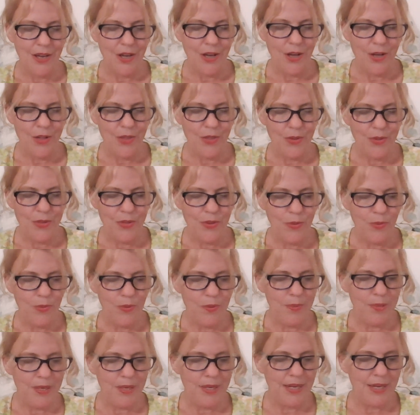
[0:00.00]
Although the
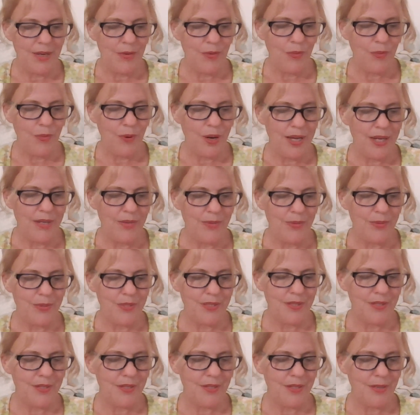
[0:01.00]
woman in white was
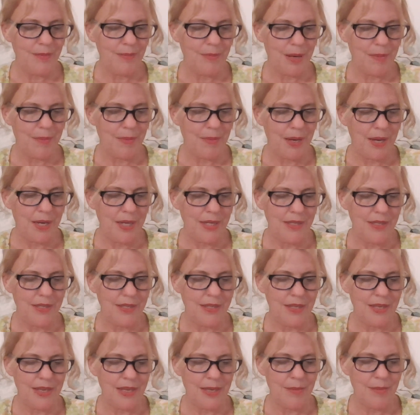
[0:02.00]
still in my mind,
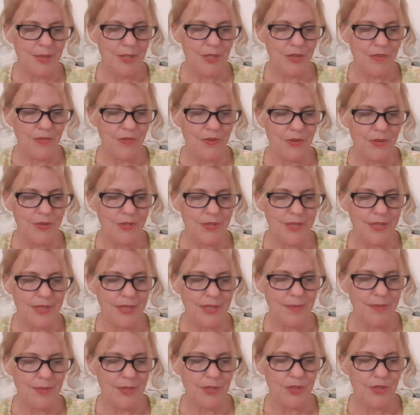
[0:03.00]
the image of her
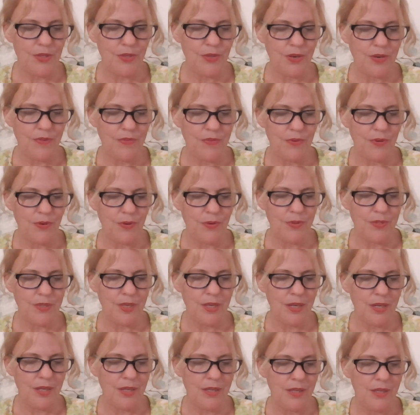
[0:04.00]
seemed to have grown
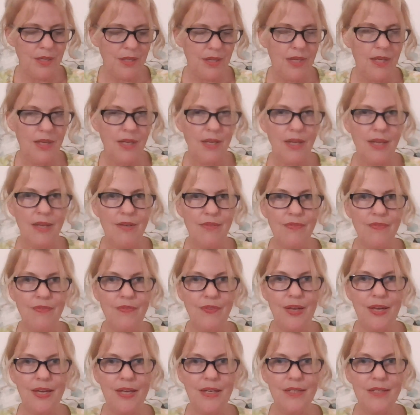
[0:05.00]
dull and
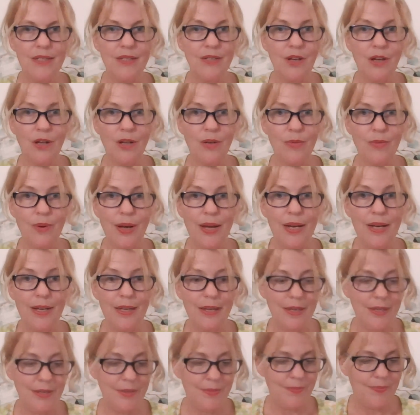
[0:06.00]
faint
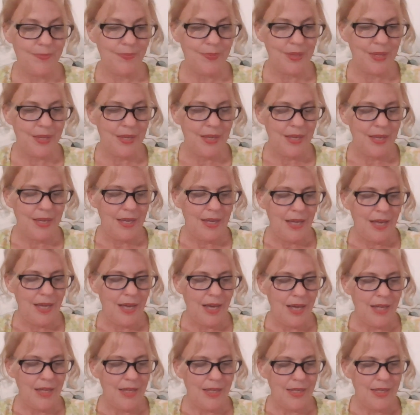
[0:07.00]
already.
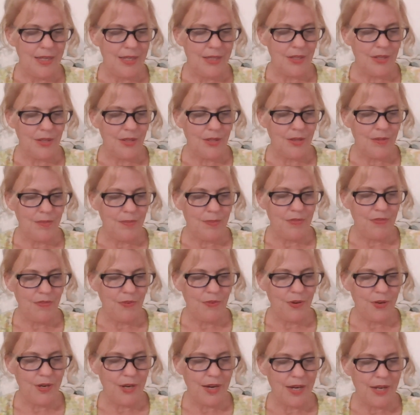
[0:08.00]
A little
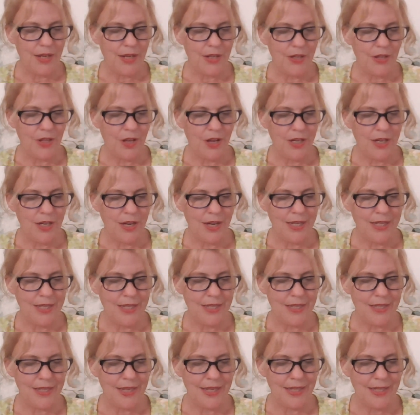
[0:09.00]
before 9 o'clock, I
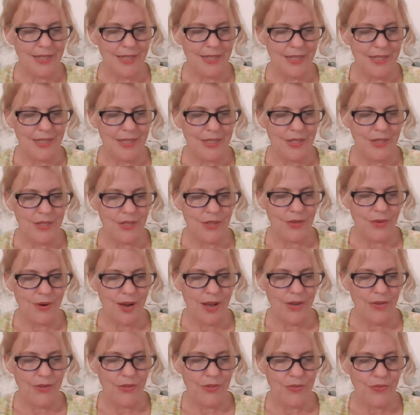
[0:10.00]
descended to the
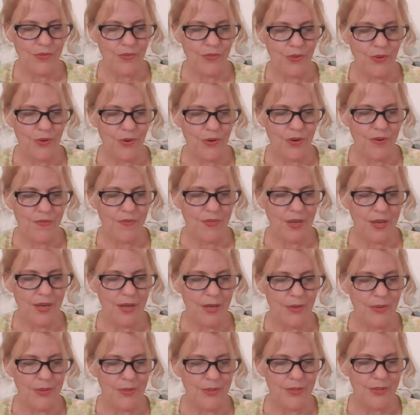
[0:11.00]
ground floor of the
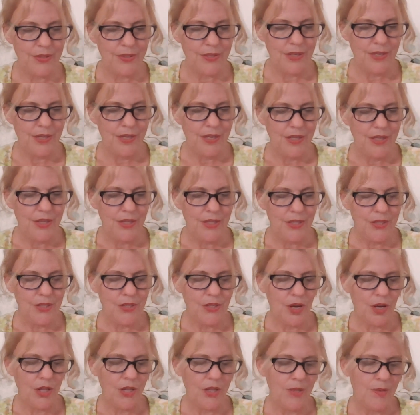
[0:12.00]
house. The
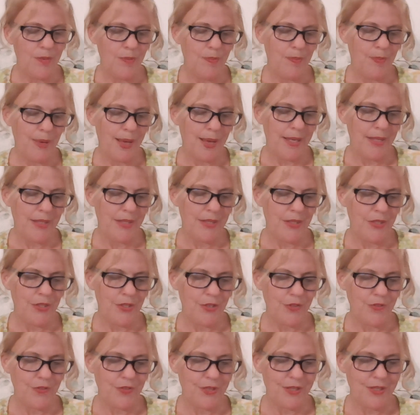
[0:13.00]
solemn
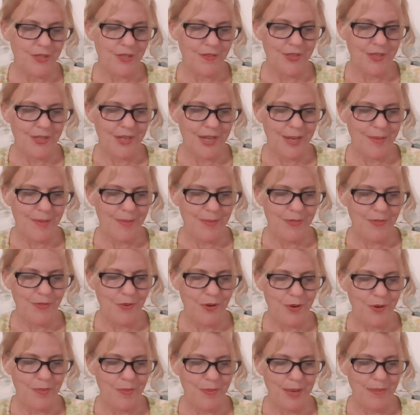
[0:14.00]
manservant of the night
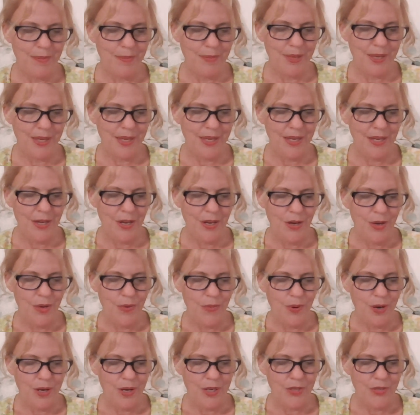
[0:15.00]
before met me,
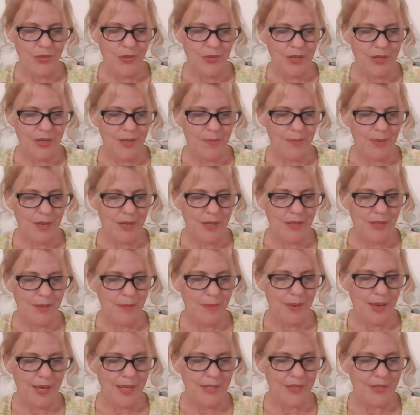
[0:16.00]
wandering among the
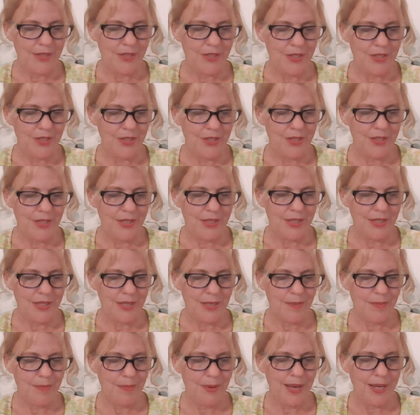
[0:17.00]
passages, and
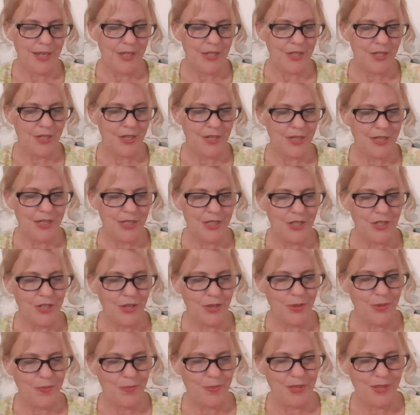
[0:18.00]
compassionately
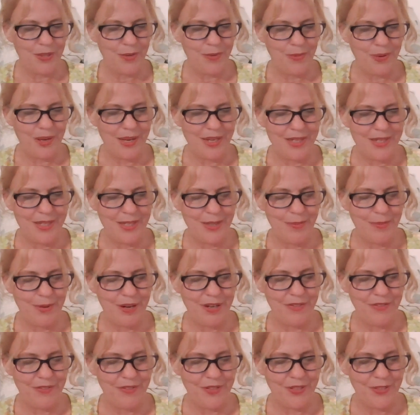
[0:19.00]
showed me the way to the
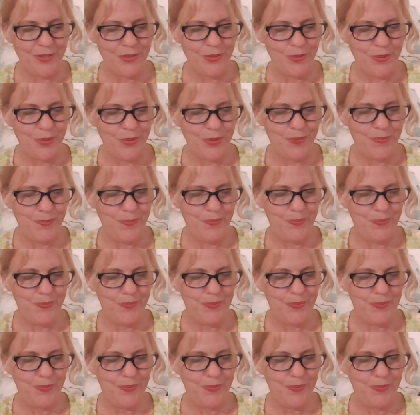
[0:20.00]
breakfast room.